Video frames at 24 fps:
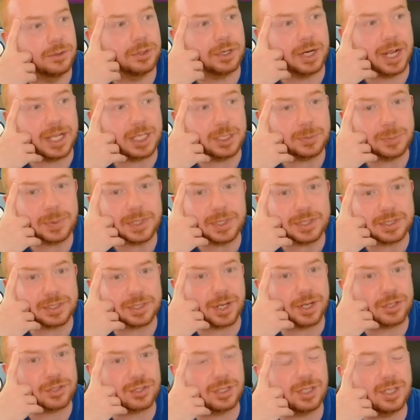There has been
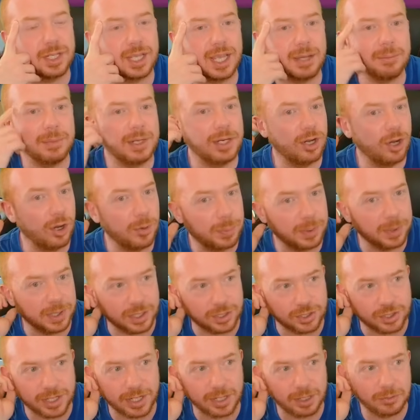discussion to get me to open
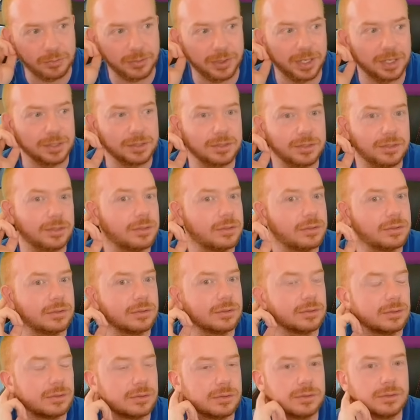a chair fans.
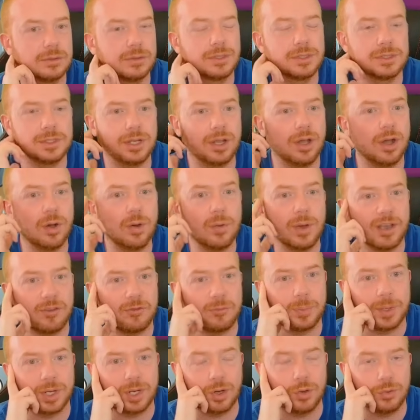It's the
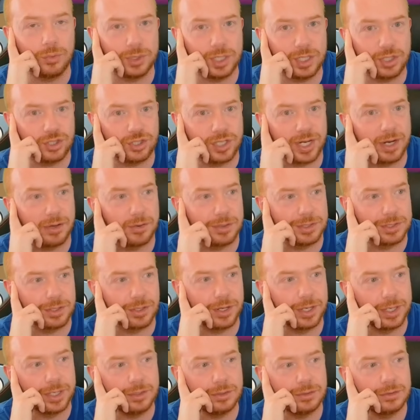OF, but only chair is
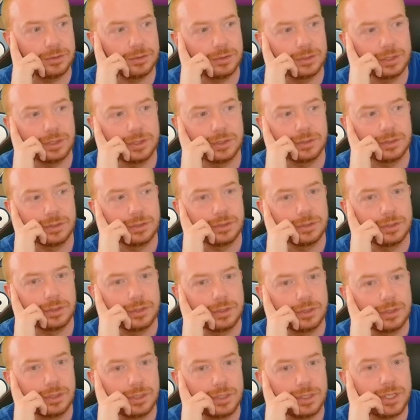on it.
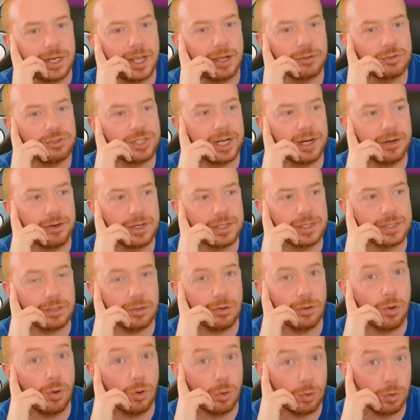Now, chair is
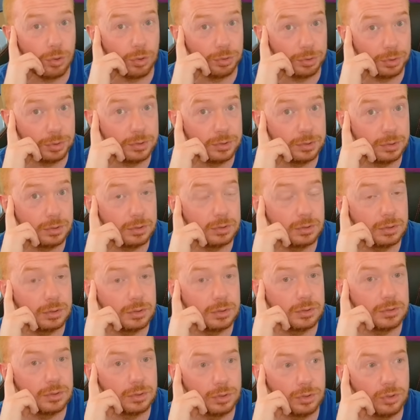old.
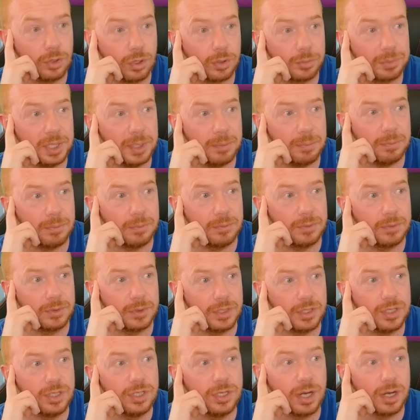Normally,
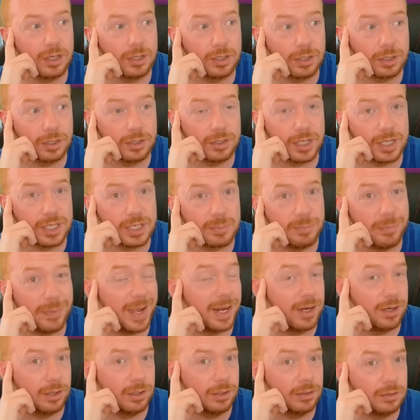younger does
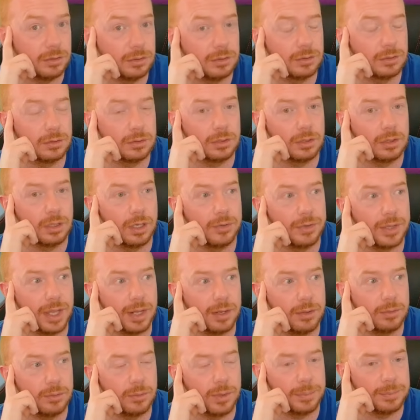better on
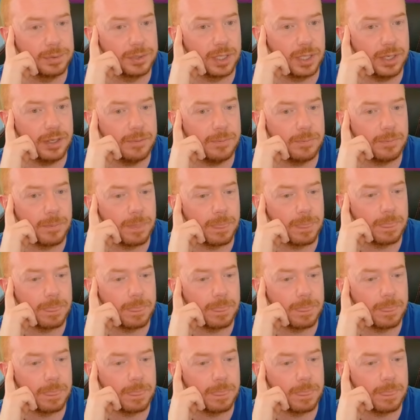that website.